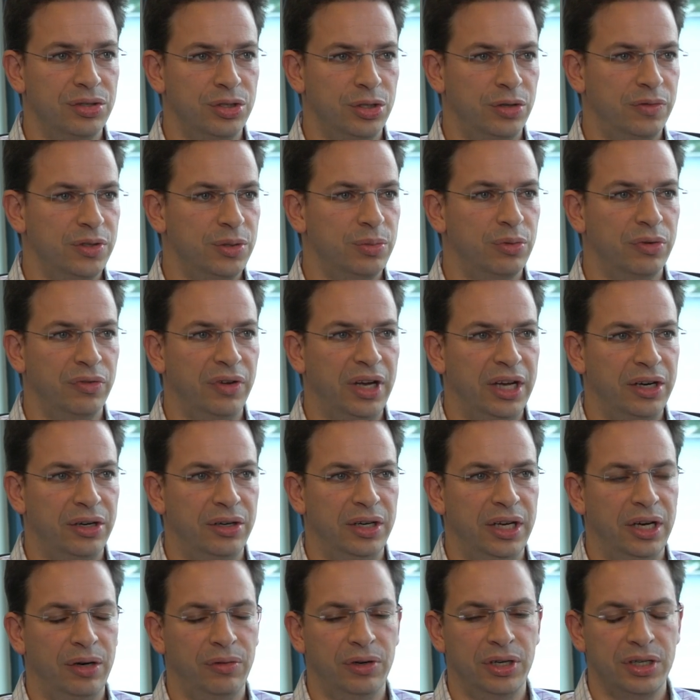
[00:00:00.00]
service provider
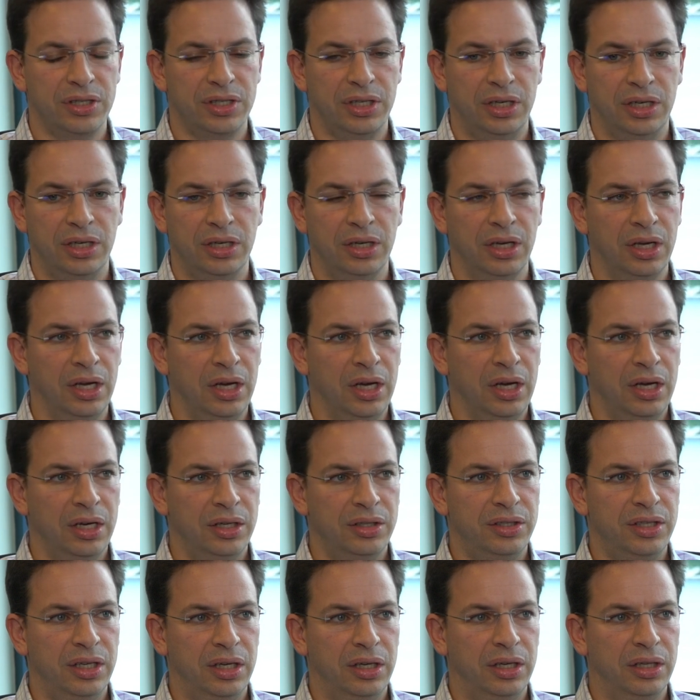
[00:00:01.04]
networks. And
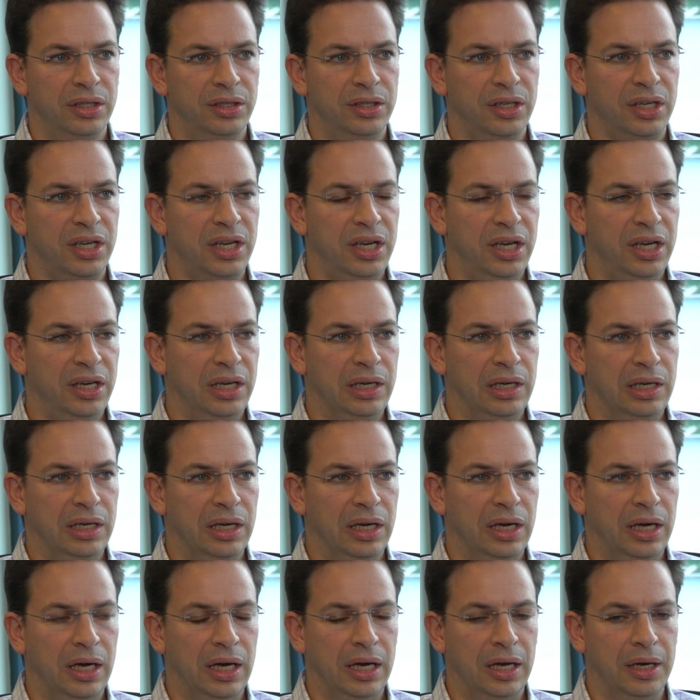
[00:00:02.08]
the key,
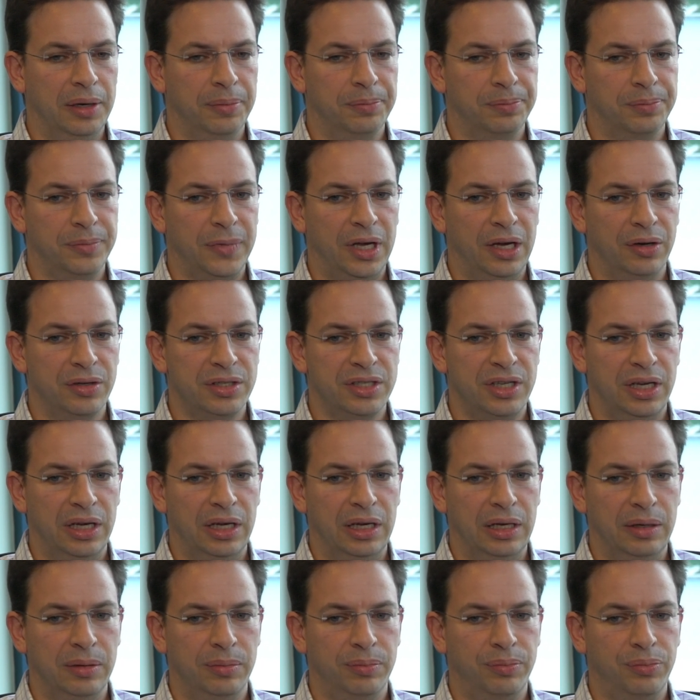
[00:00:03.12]
I would
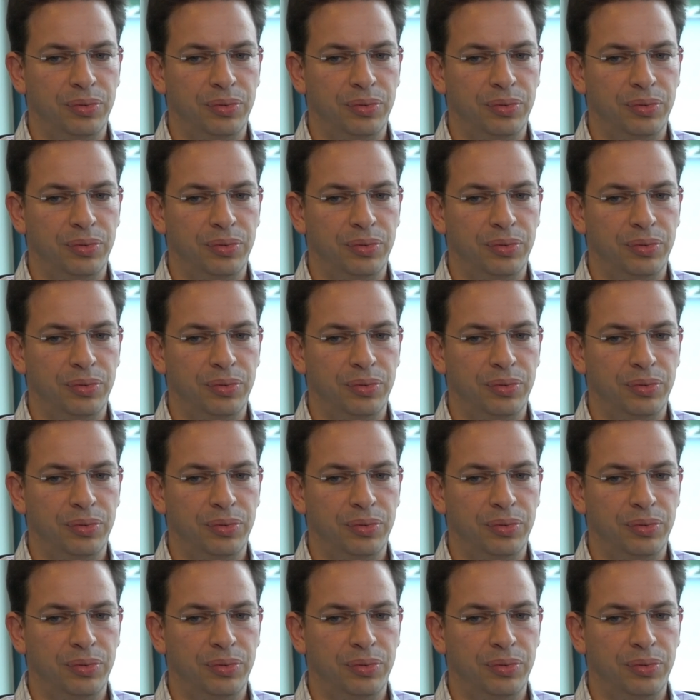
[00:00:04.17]
say,